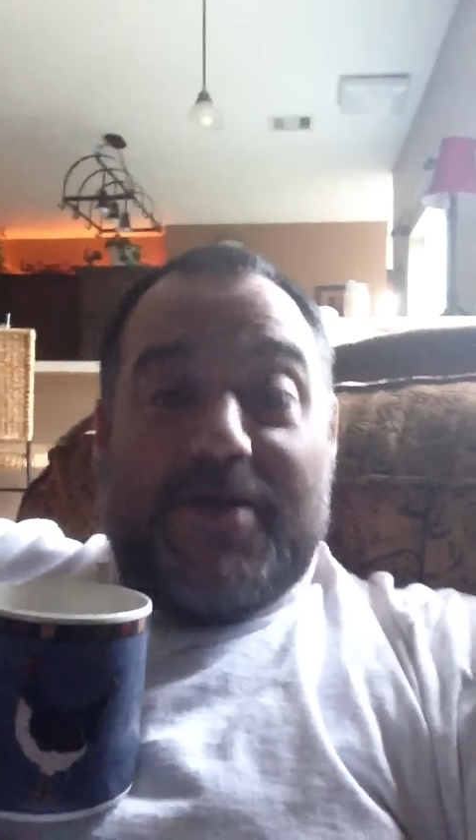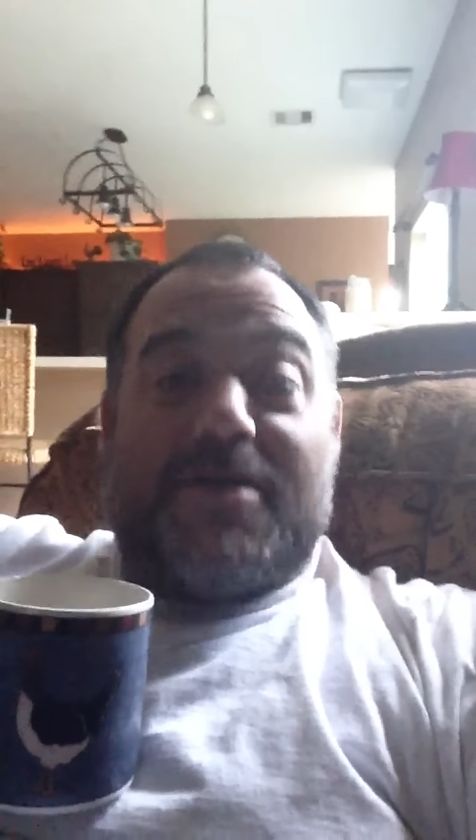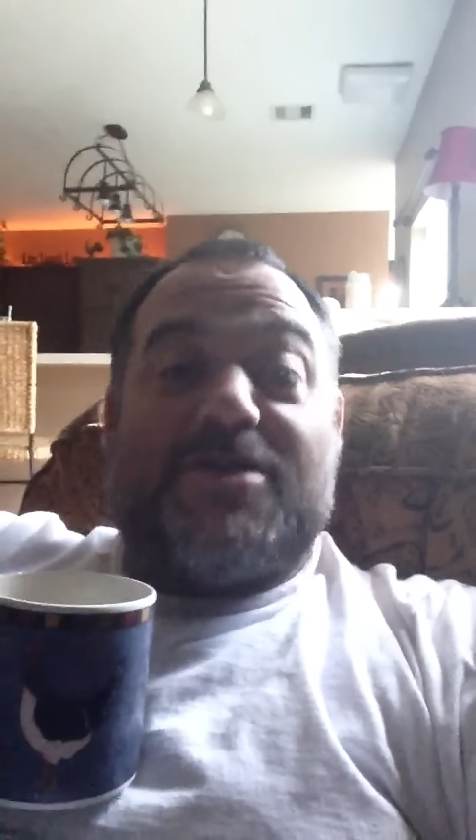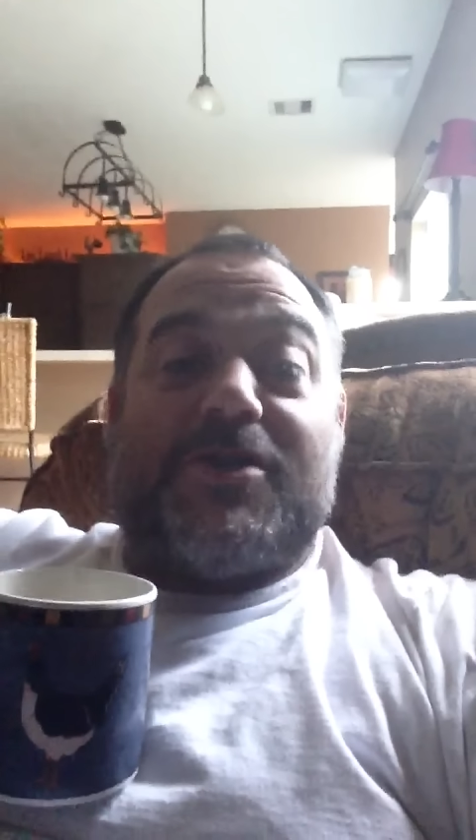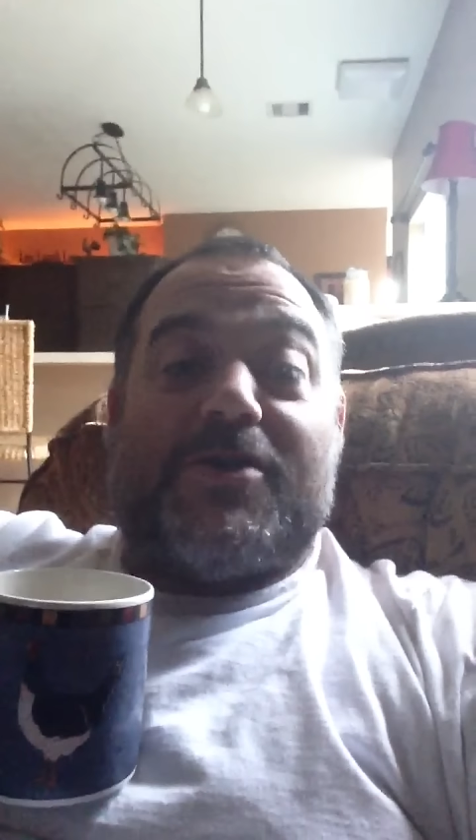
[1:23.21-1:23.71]

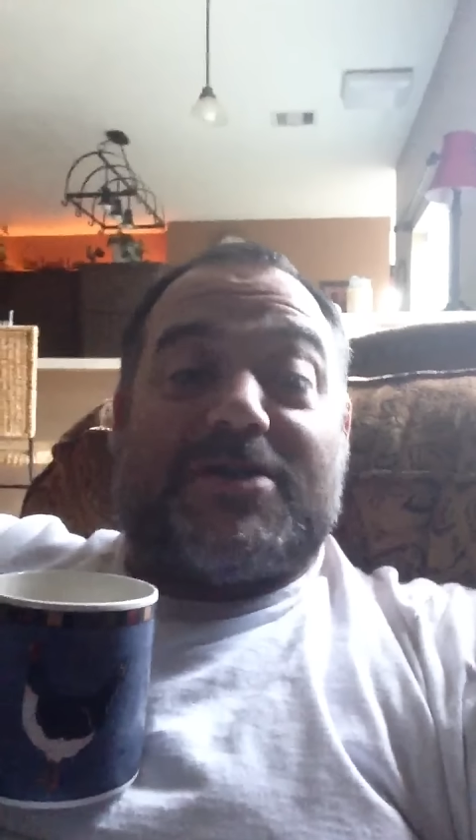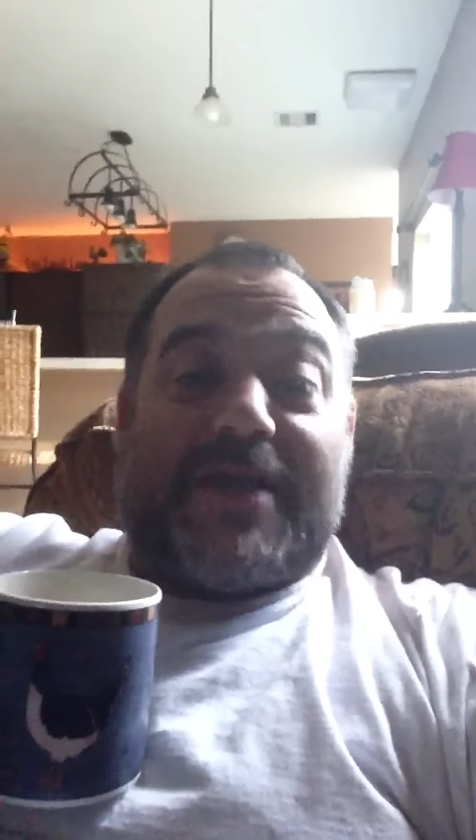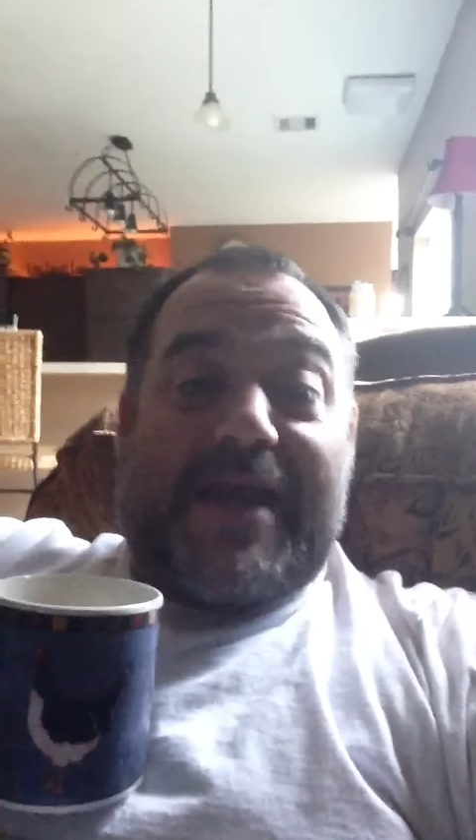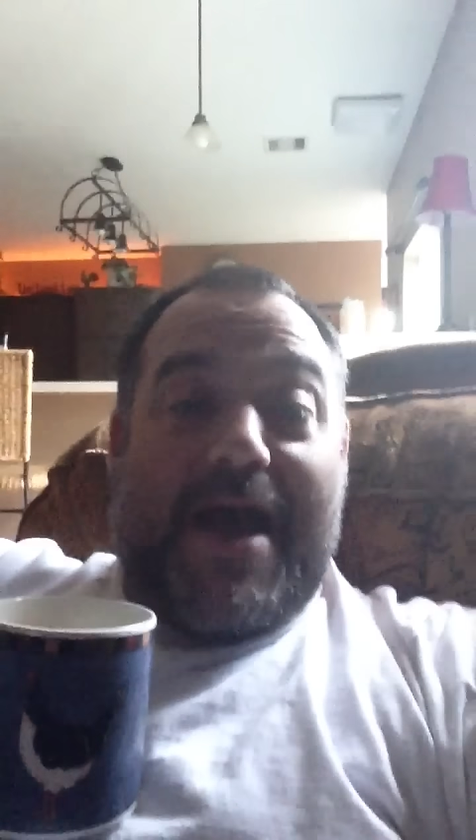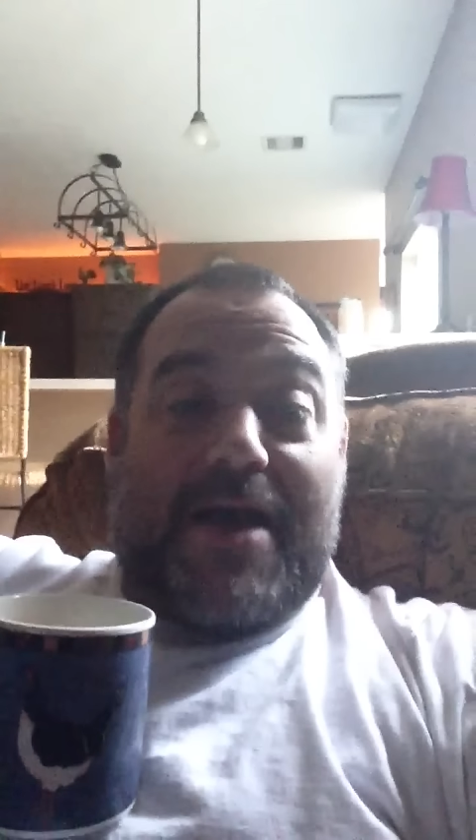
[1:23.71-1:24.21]
Seriously,
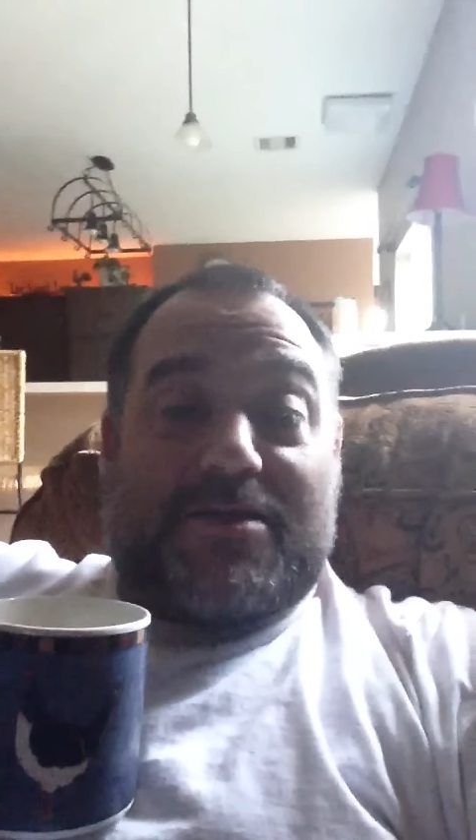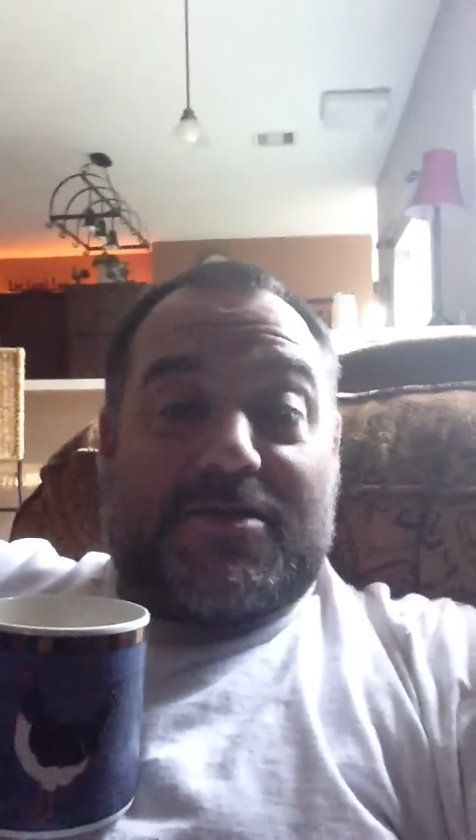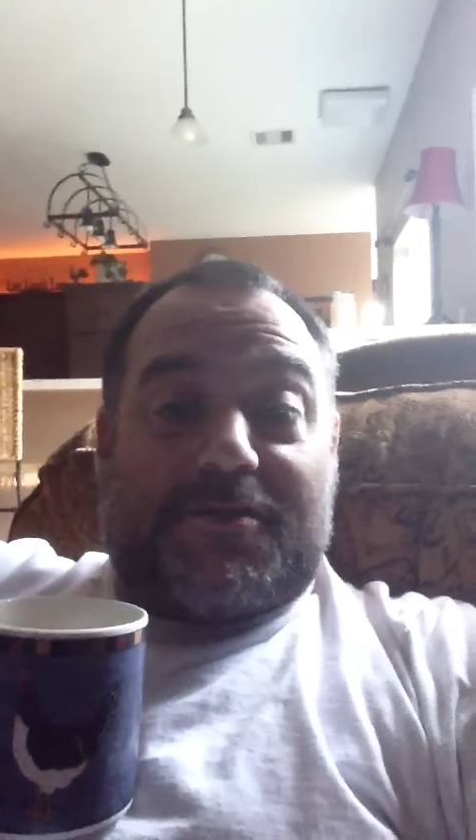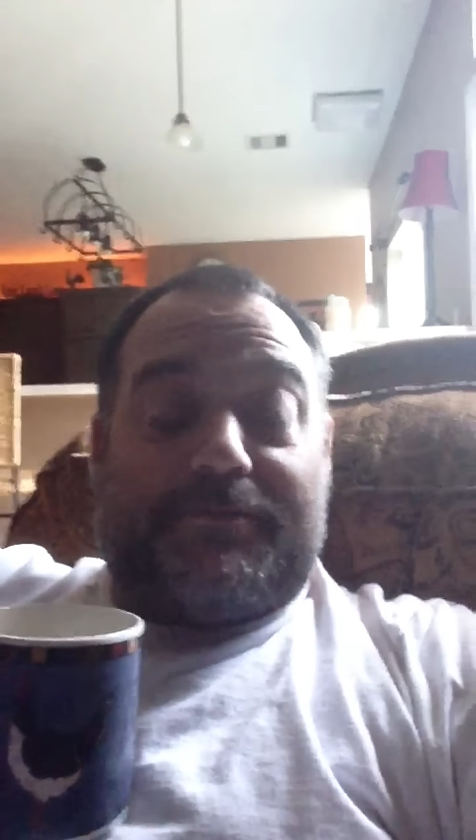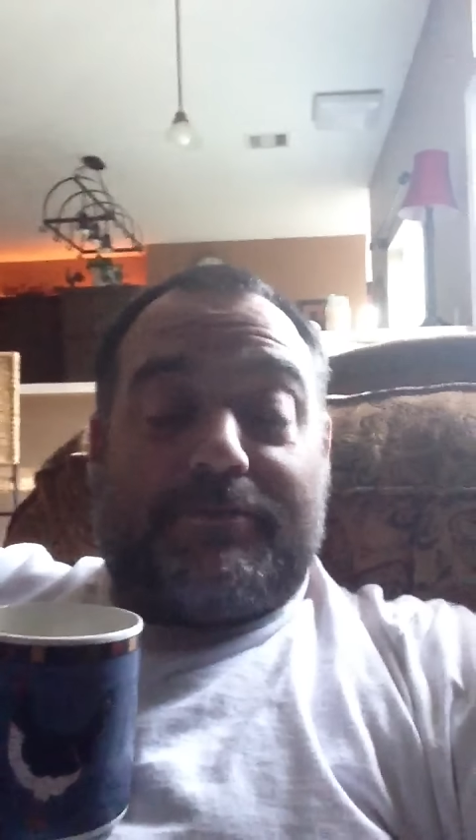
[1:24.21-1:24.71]
guys,